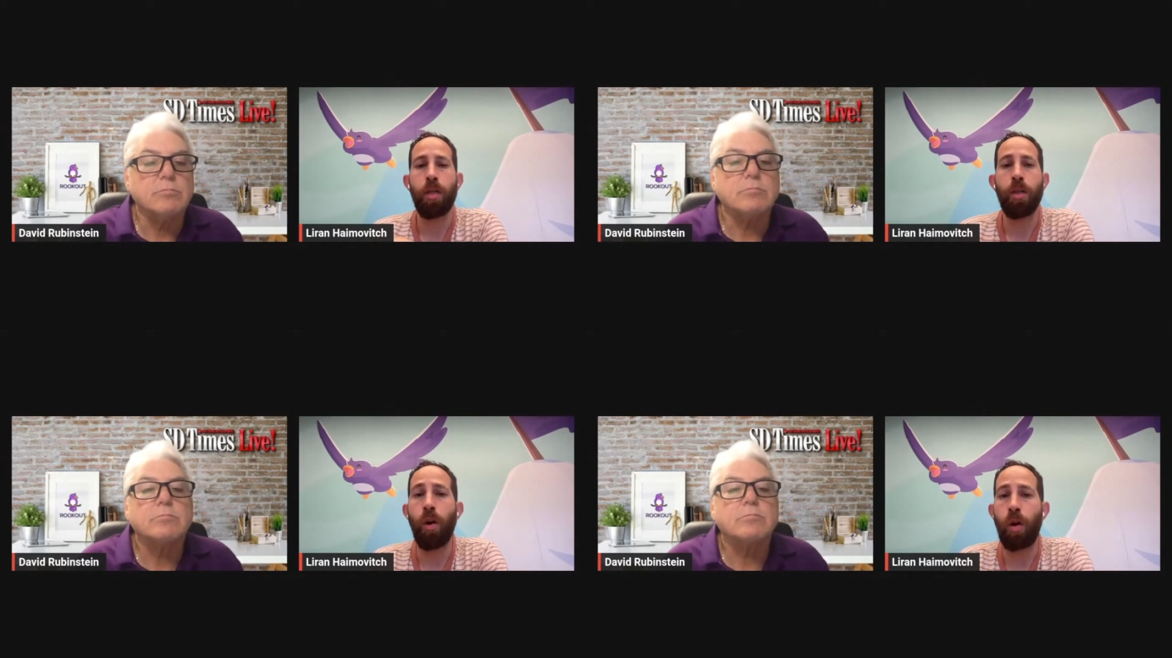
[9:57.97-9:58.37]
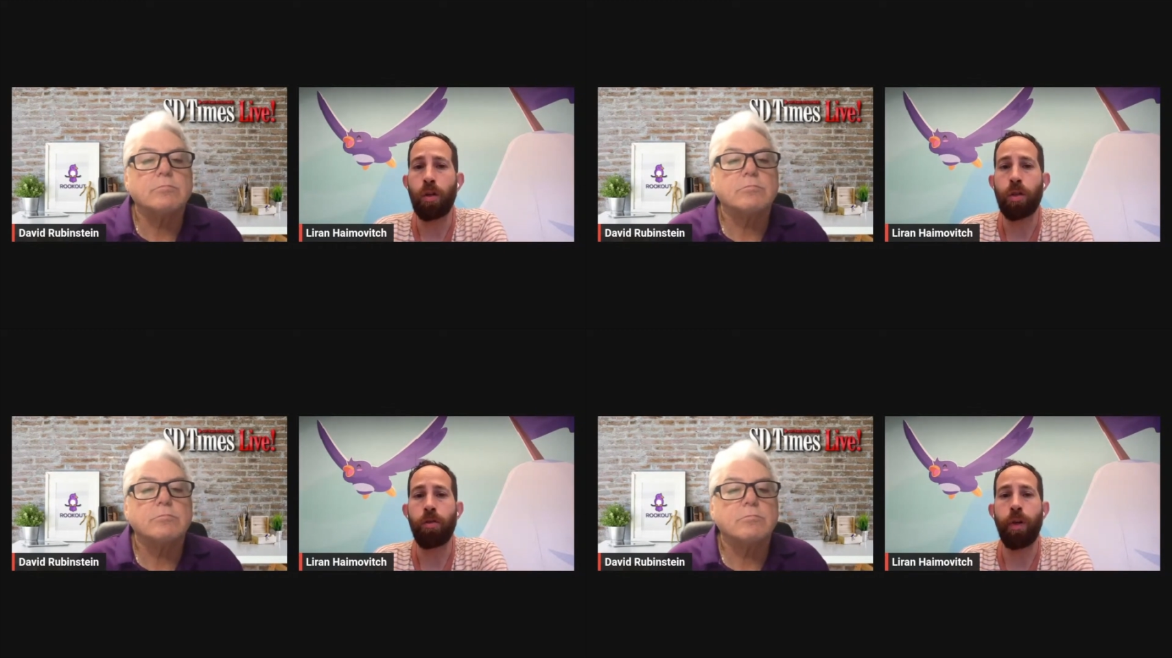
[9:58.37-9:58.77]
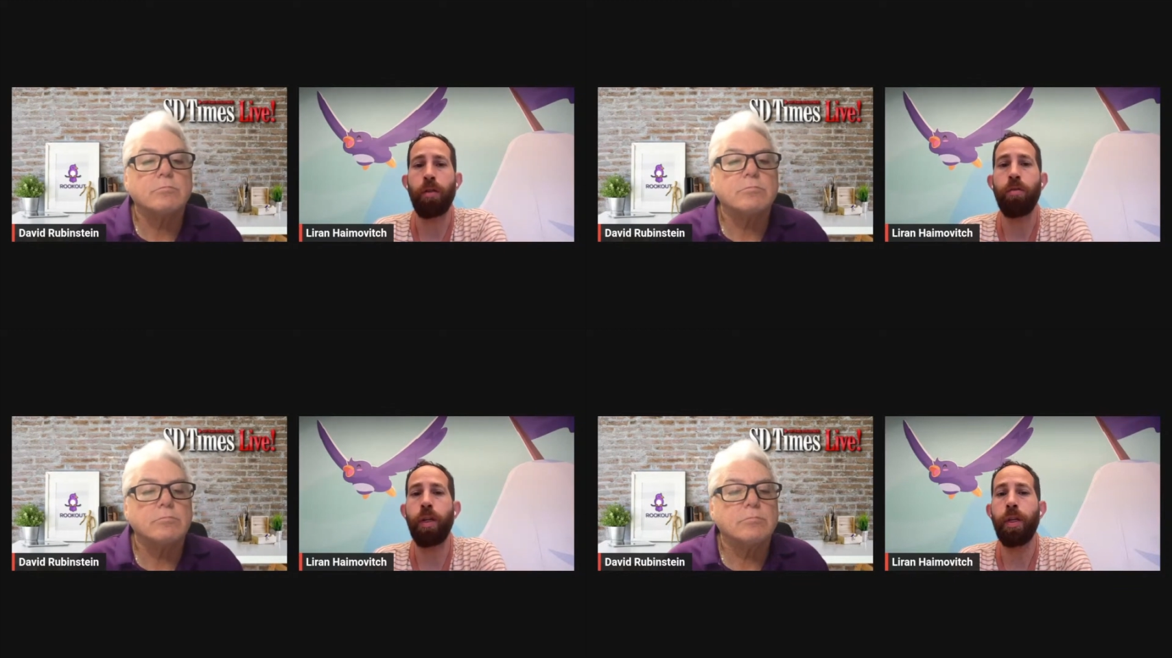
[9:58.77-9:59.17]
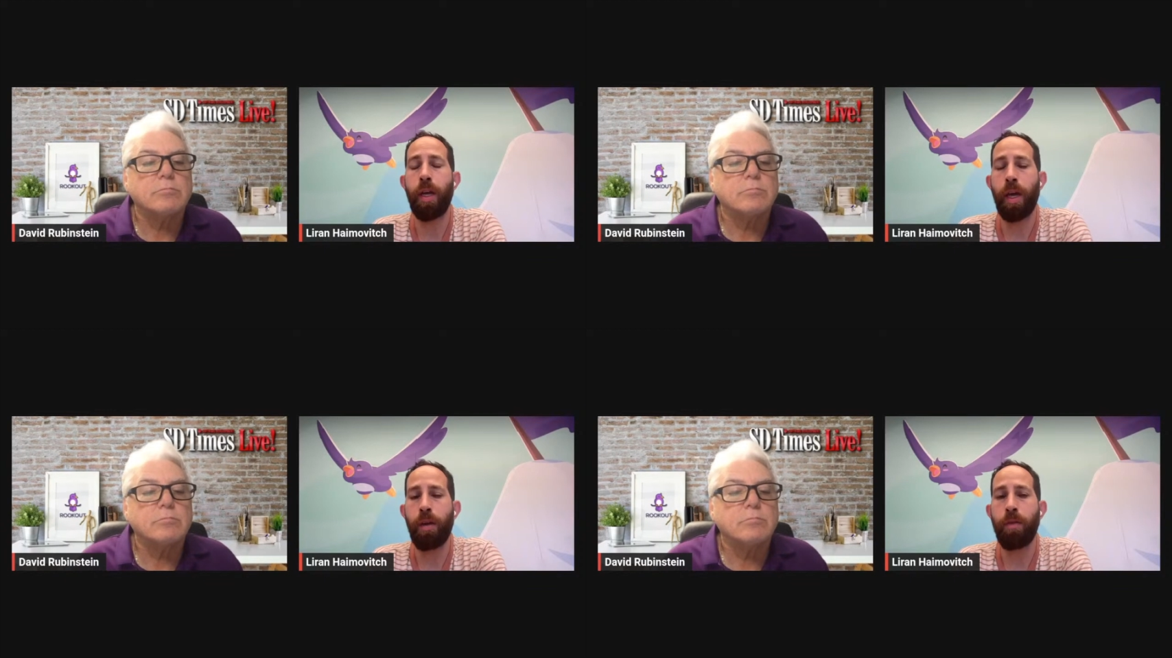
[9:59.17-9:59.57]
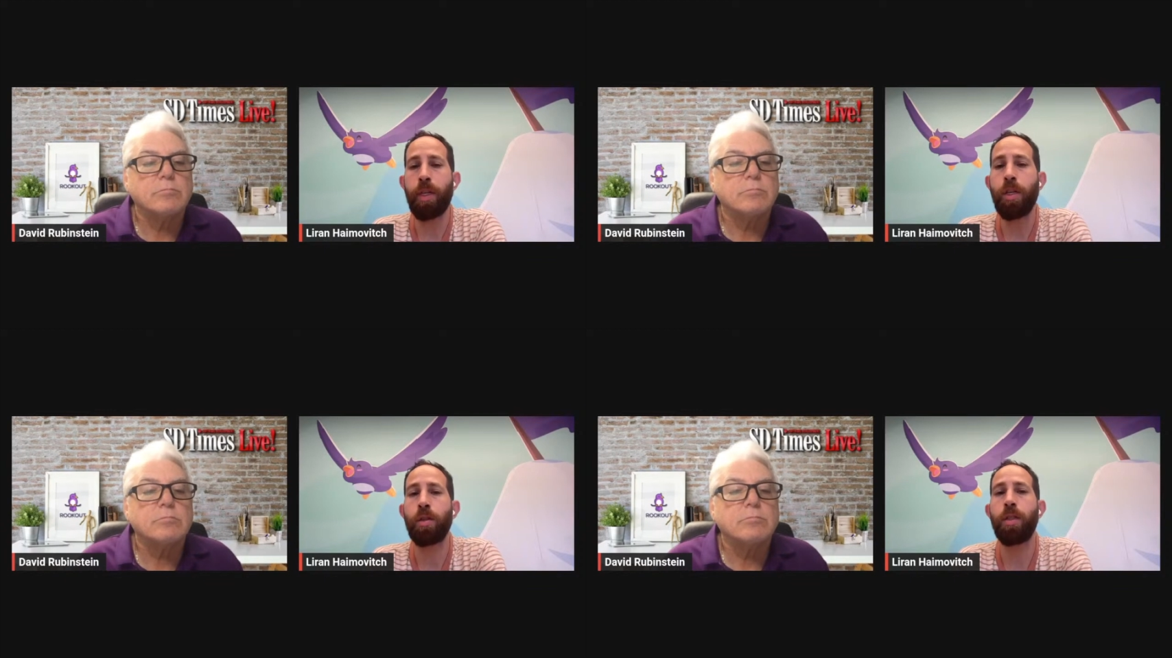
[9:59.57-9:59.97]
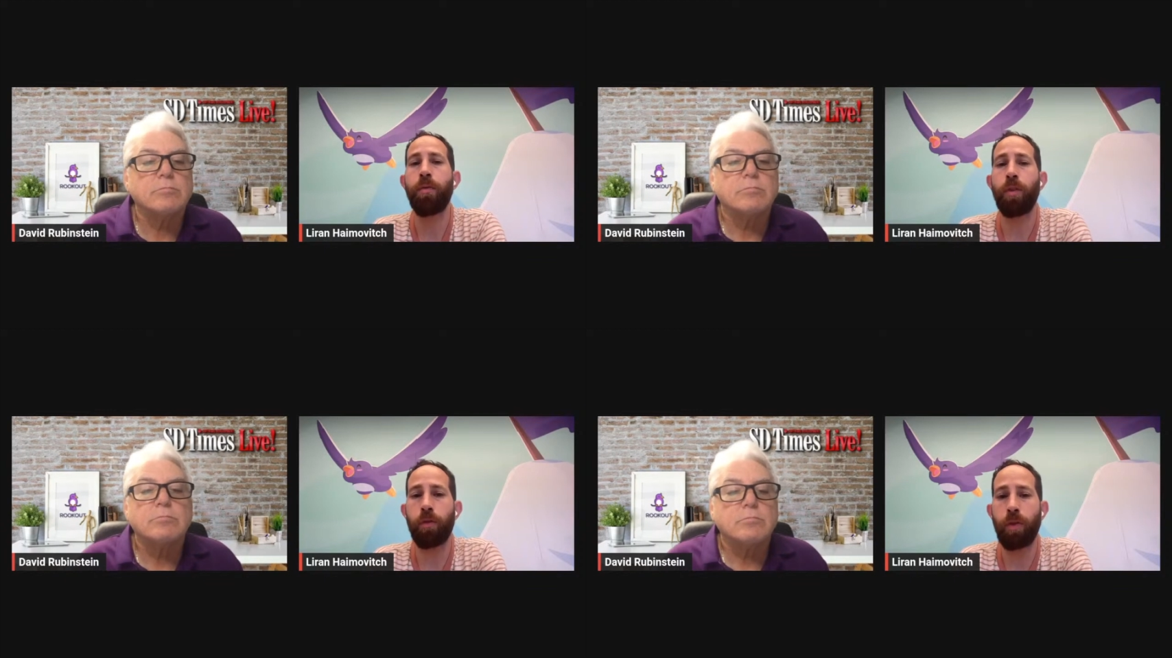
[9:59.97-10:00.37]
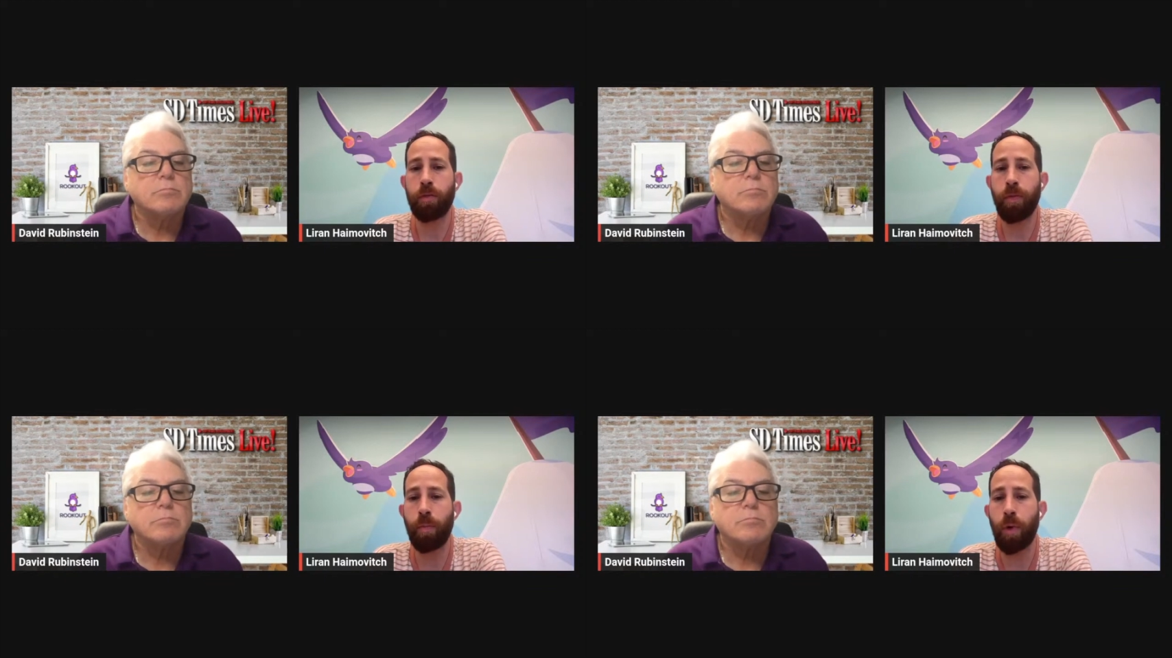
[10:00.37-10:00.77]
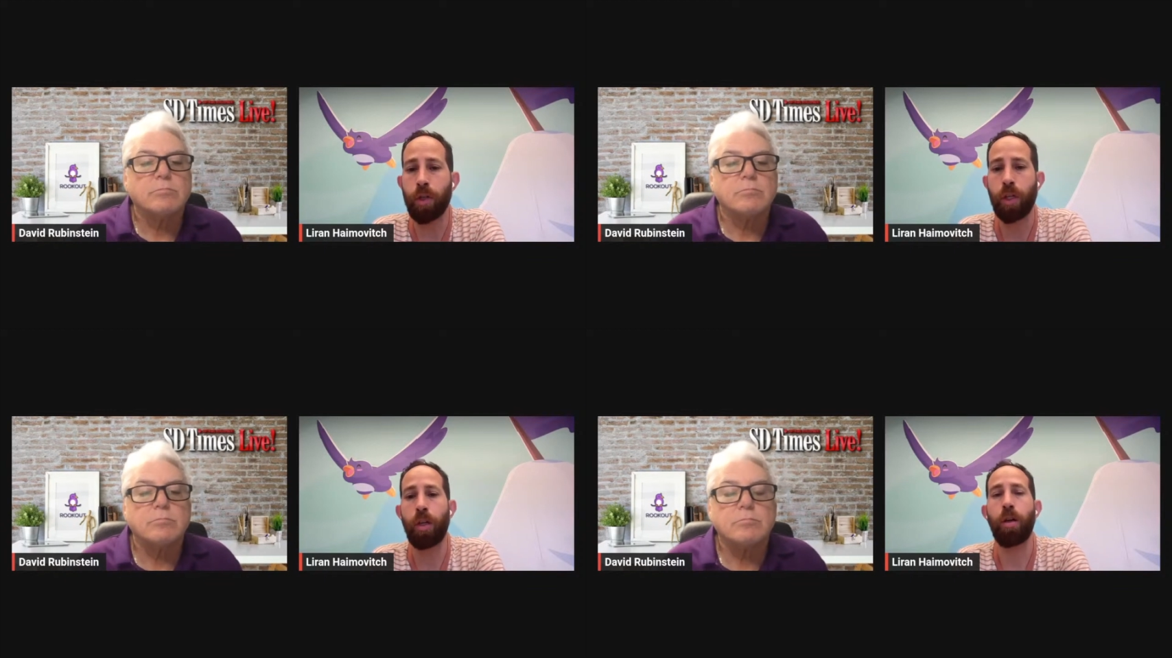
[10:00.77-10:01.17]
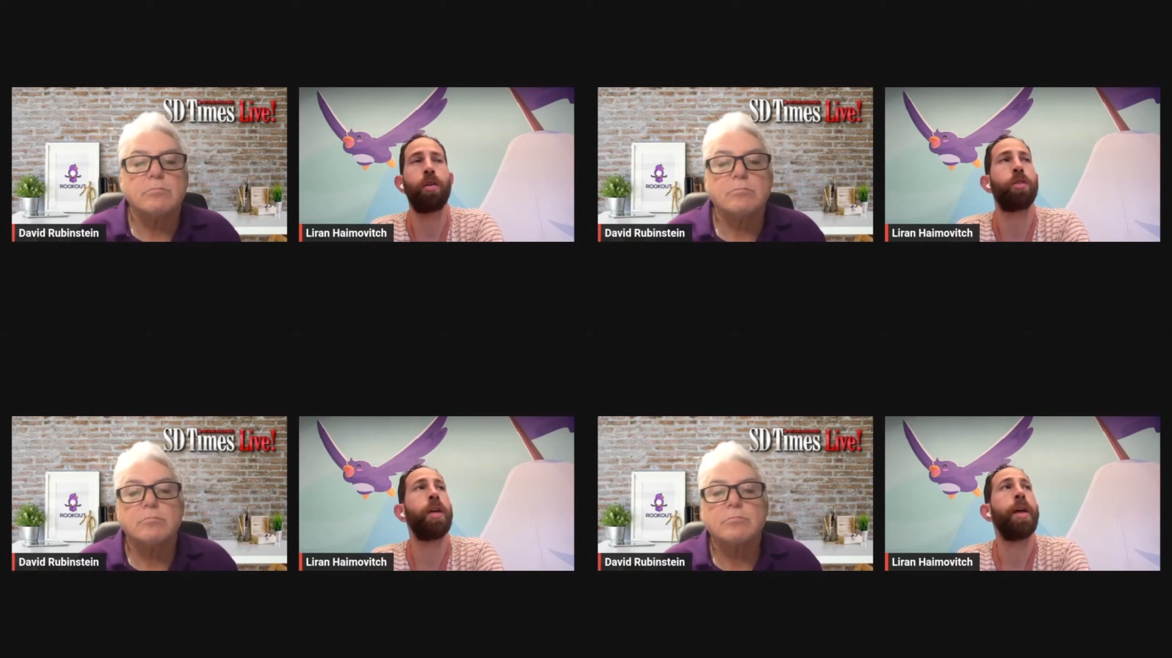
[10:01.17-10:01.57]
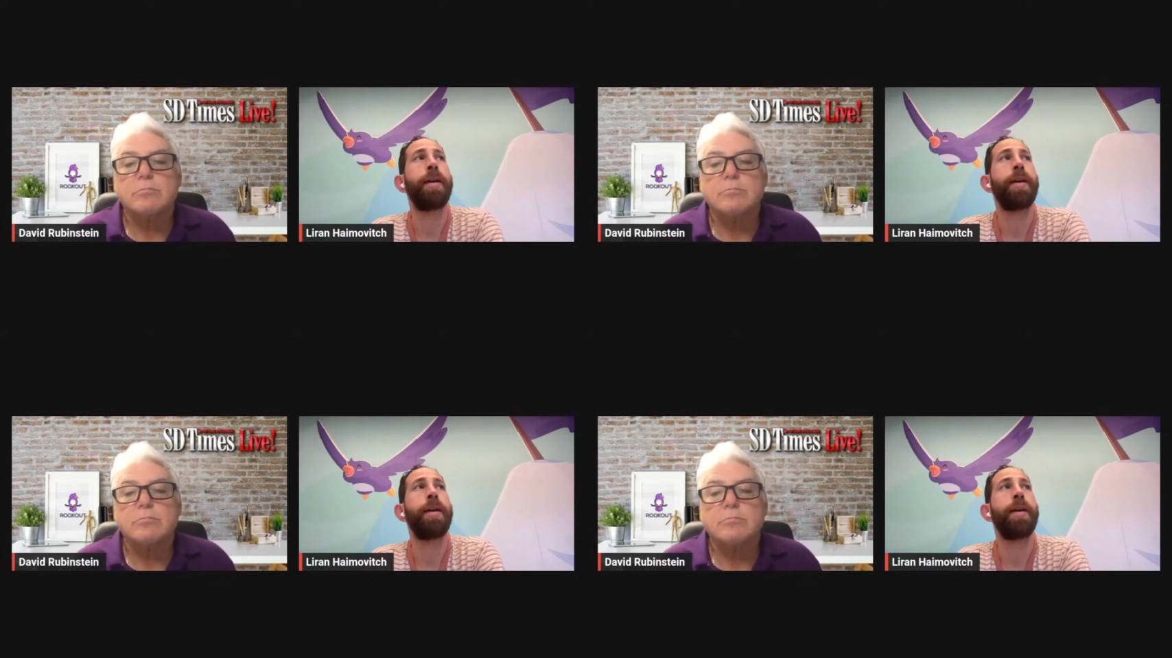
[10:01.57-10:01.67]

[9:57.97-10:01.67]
Speaker 1: logs, trying to re- uh, reduce default verbosity cost,